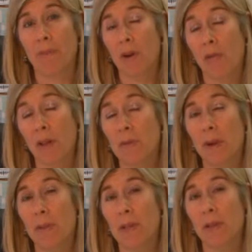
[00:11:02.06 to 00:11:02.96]
Fairgrounds
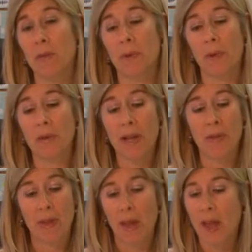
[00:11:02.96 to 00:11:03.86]
maybe too, but Old
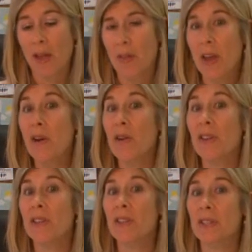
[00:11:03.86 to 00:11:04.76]
South, there
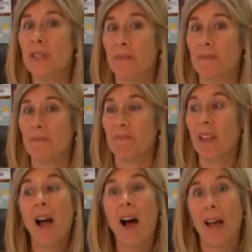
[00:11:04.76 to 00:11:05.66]
is
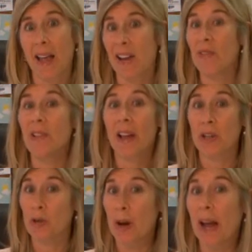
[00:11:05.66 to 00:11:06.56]
a heck of a lot
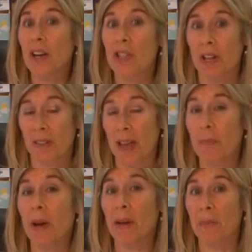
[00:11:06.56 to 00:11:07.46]
of trash on
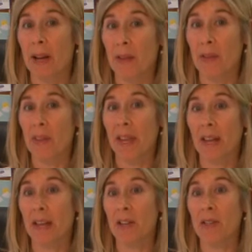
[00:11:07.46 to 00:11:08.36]
that bike path,
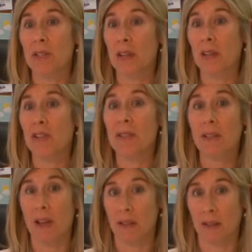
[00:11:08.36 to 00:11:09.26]
and it is
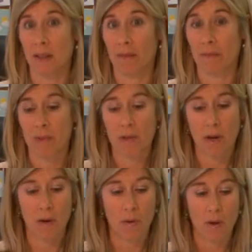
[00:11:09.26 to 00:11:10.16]
disgusting.
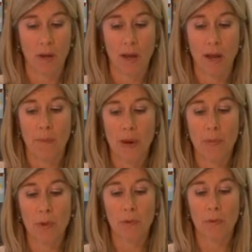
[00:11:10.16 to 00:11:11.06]
So,
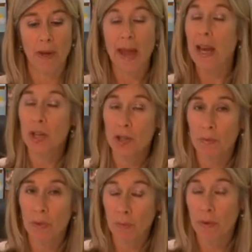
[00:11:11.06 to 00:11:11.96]
people, a,
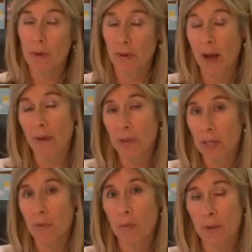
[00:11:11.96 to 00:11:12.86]
we, we would
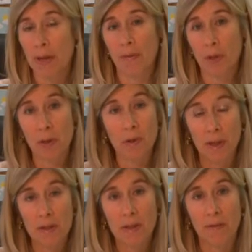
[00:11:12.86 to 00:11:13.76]
obviously we wouldn't have to do
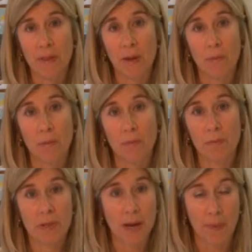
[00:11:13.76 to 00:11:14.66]
this if they
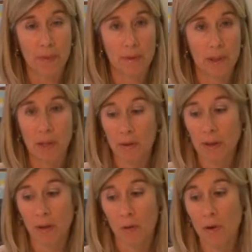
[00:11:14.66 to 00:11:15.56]
stopped
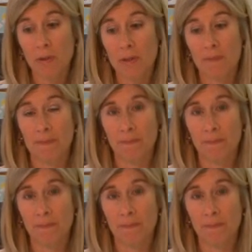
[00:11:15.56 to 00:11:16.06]
littering their gross